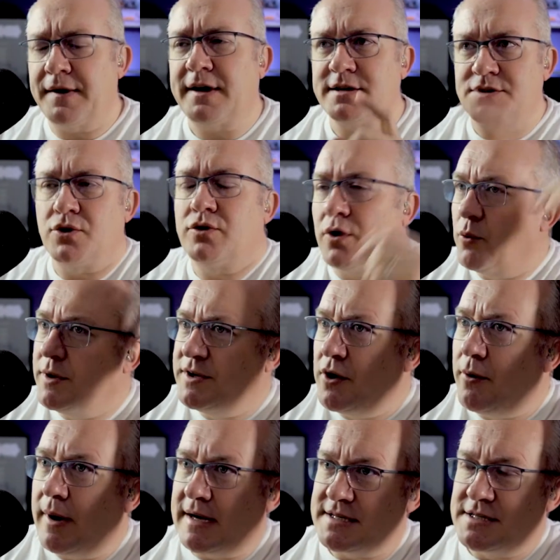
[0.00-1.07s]
I think it's good that we
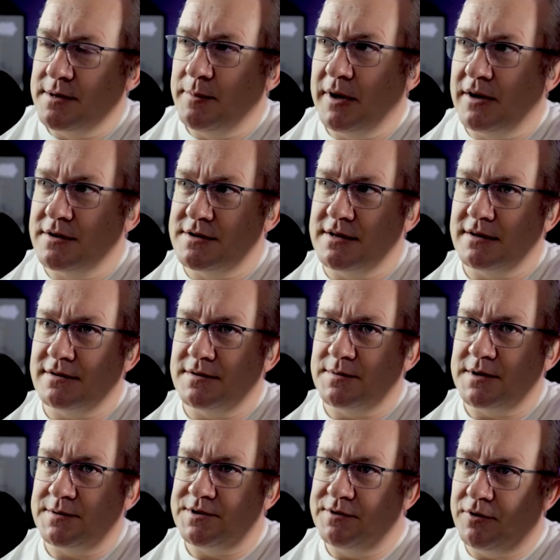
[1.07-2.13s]
do, actually, because
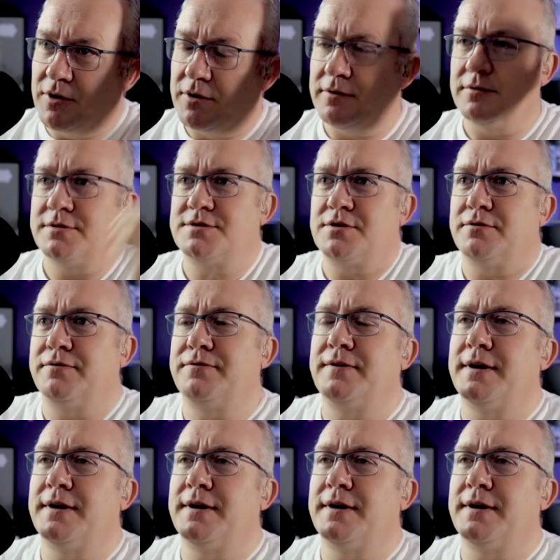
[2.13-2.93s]
sometimes you've got to sort